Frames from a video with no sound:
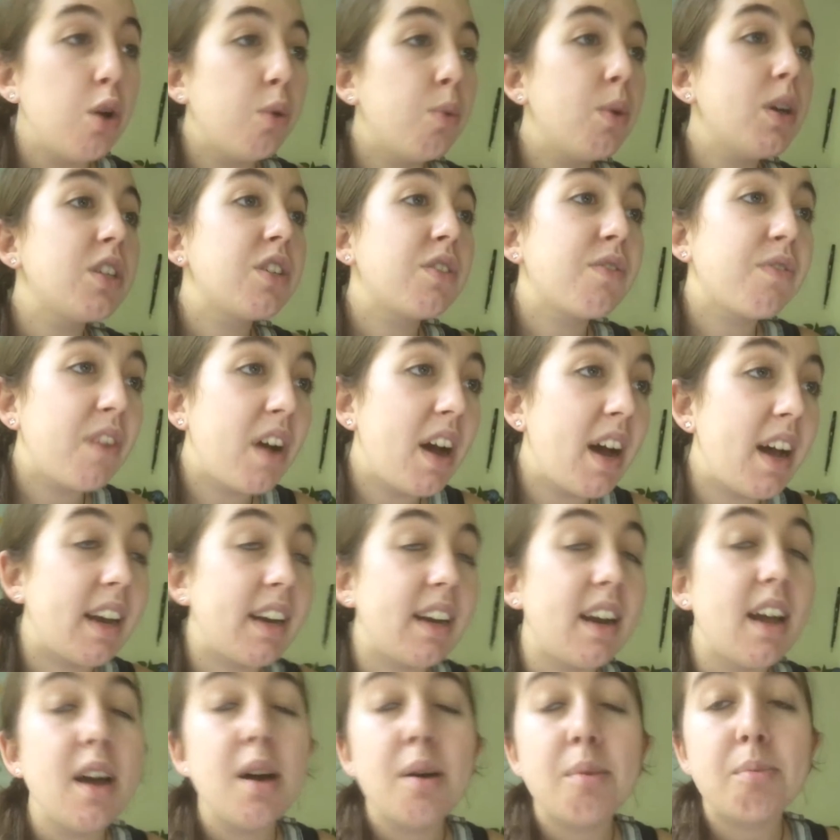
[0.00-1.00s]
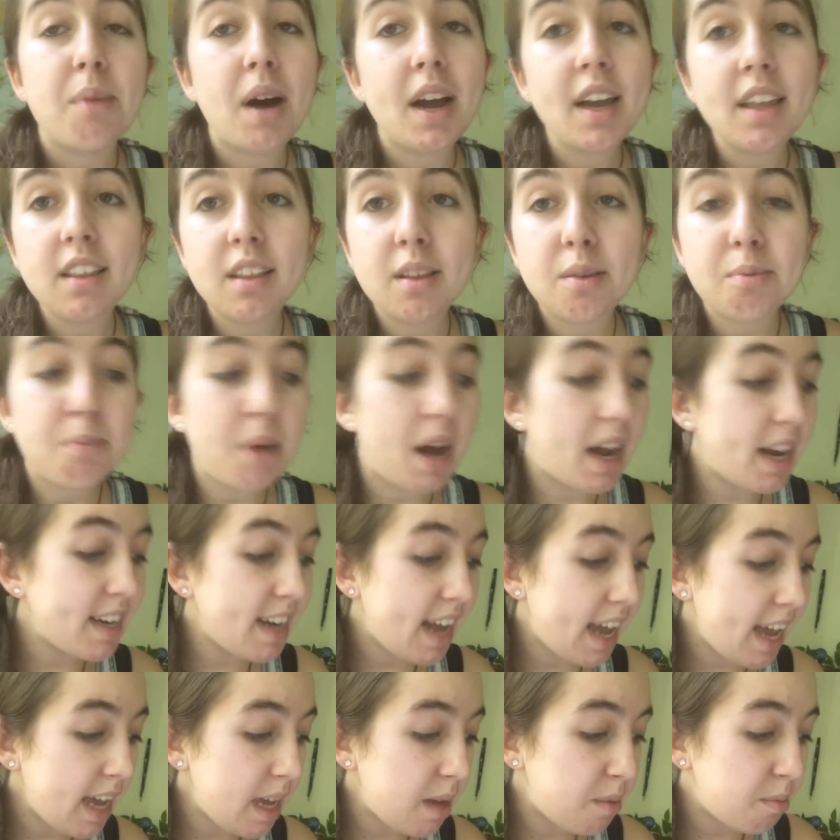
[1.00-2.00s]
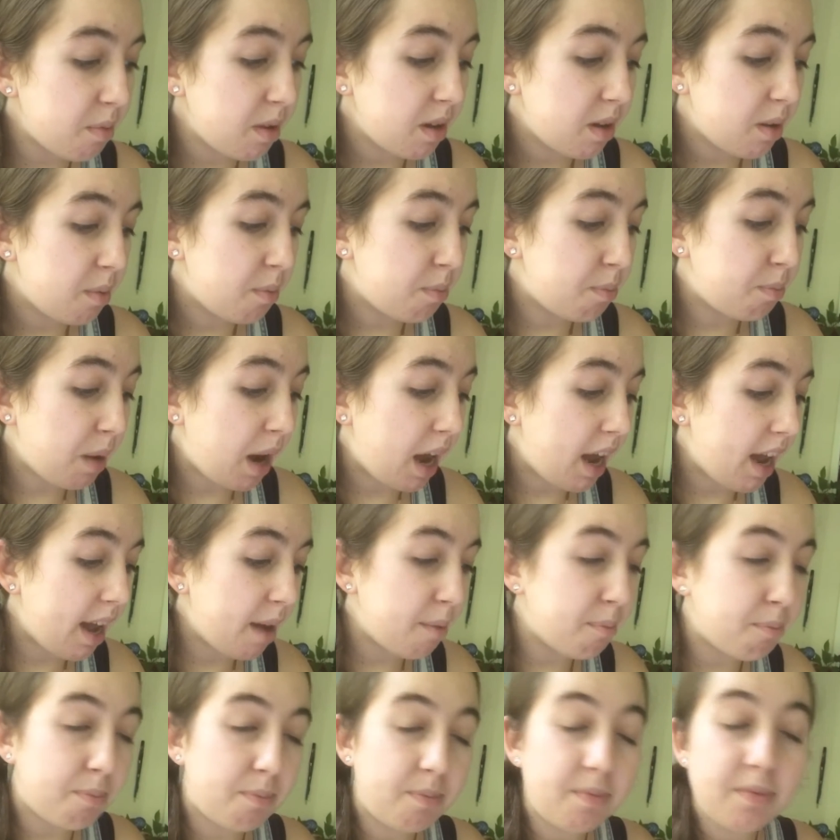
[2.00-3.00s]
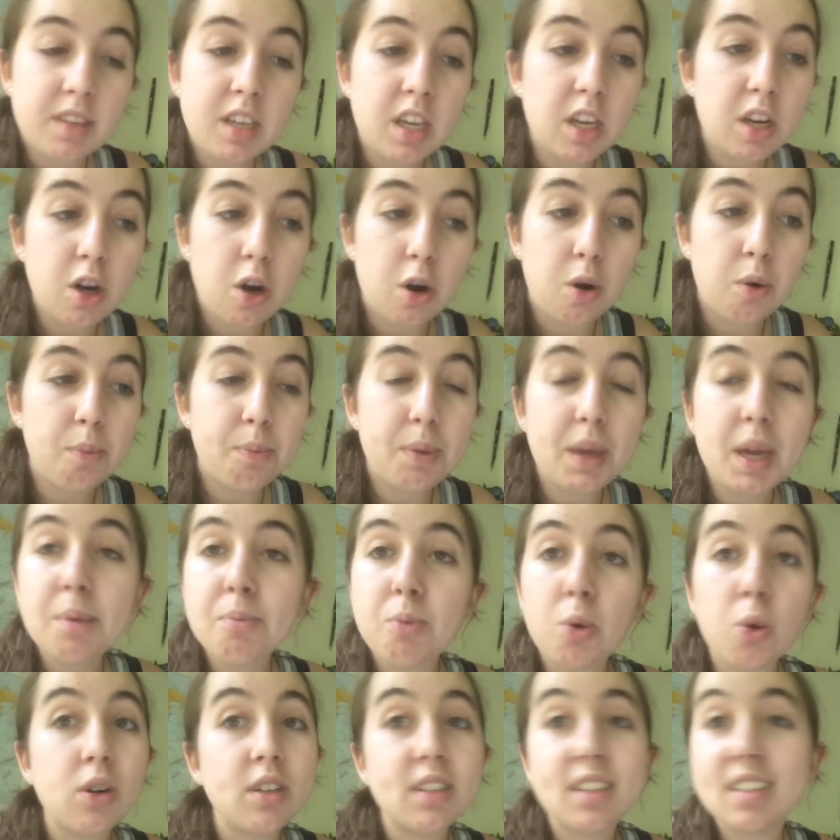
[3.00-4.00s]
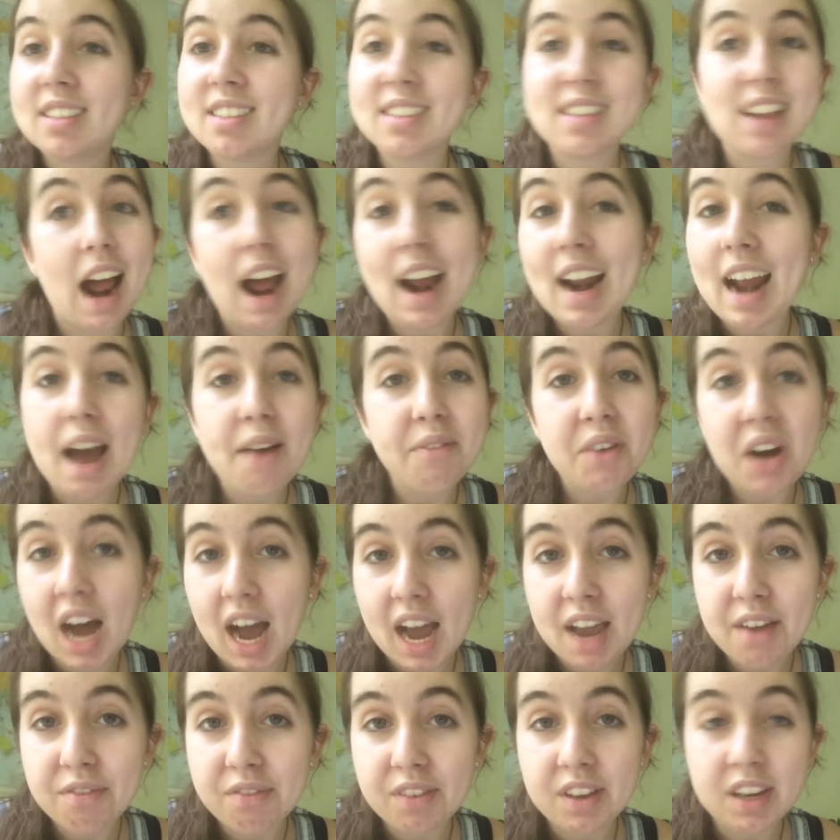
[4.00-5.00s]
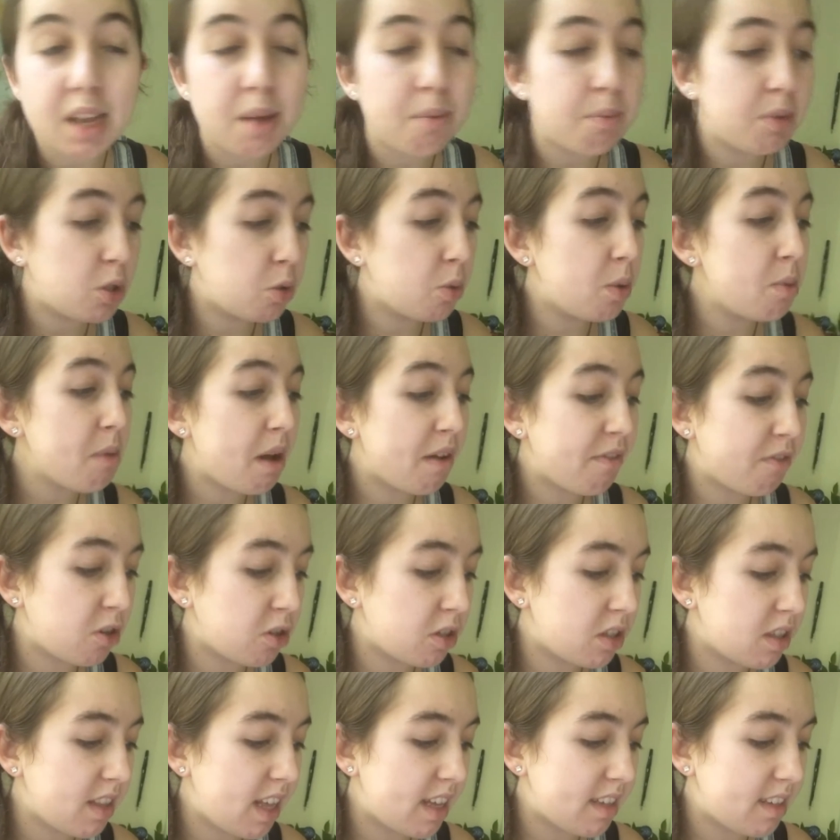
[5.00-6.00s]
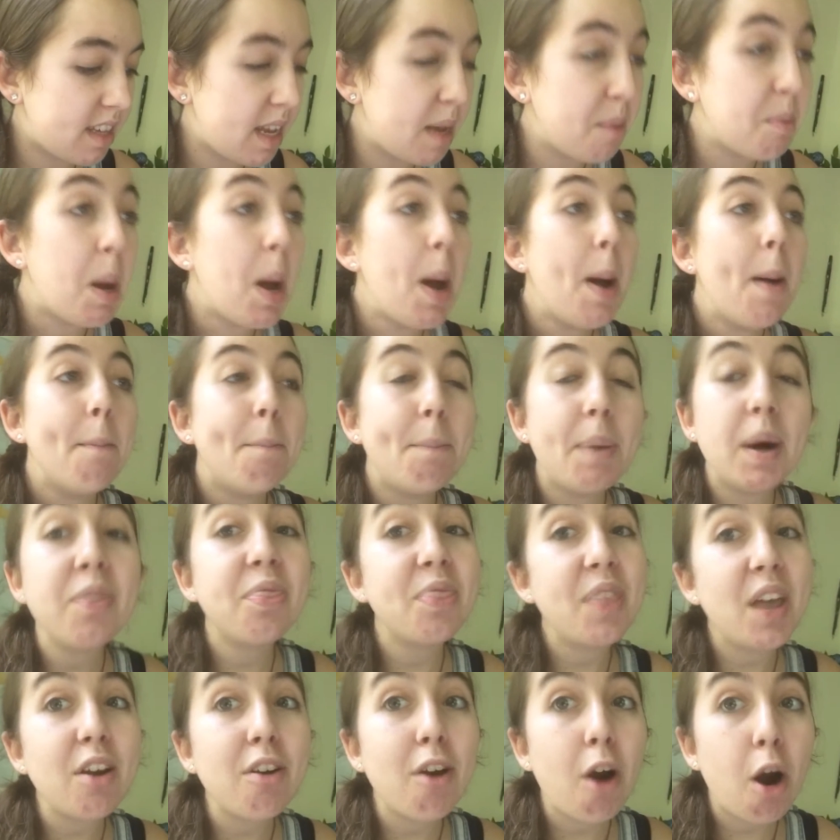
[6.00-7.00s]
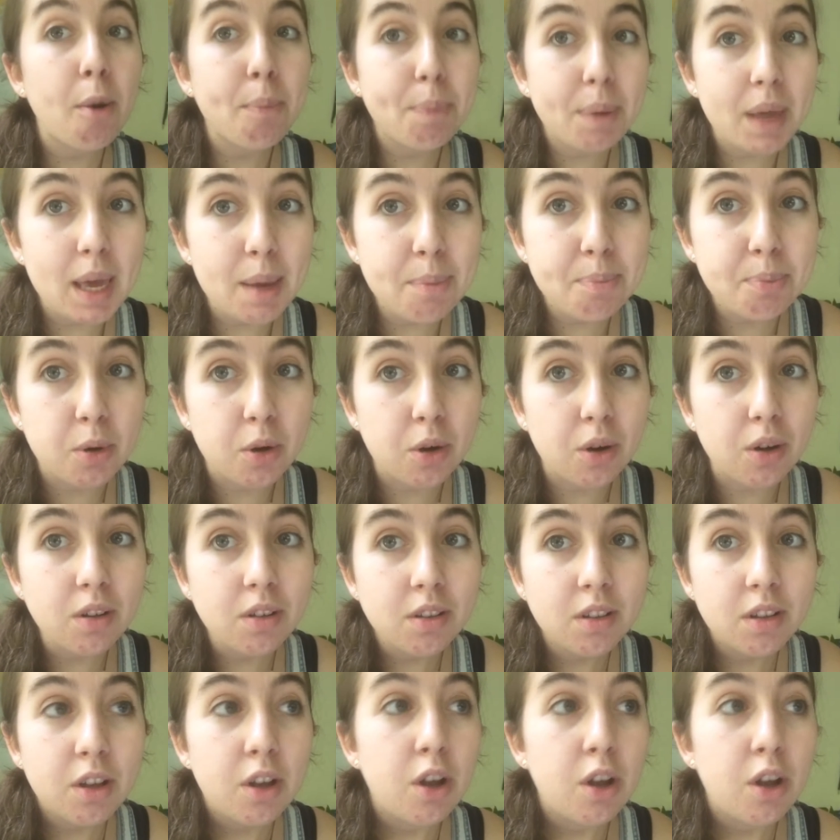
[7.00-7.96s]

Which fine, my my name, by you know, being born does not have a hyphen in between my first and last name. But there are people.